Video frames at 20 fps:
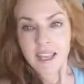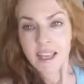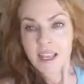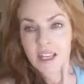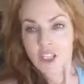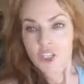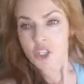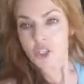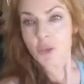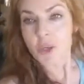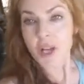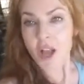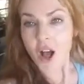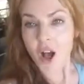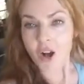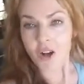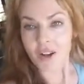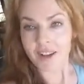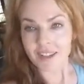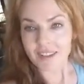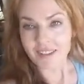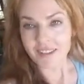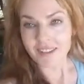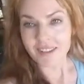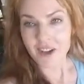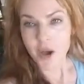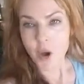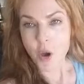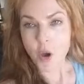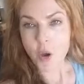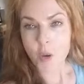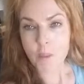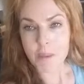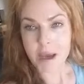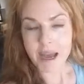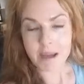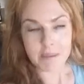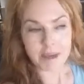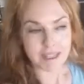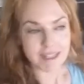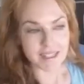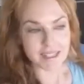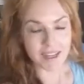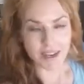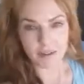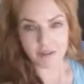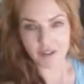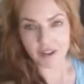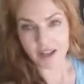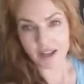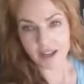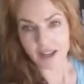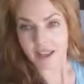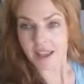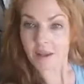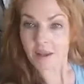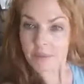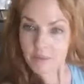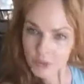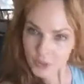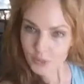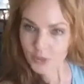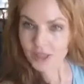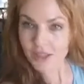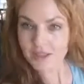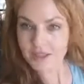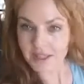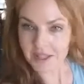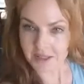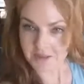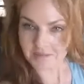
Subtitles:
Do it all by myself. I am the real deal.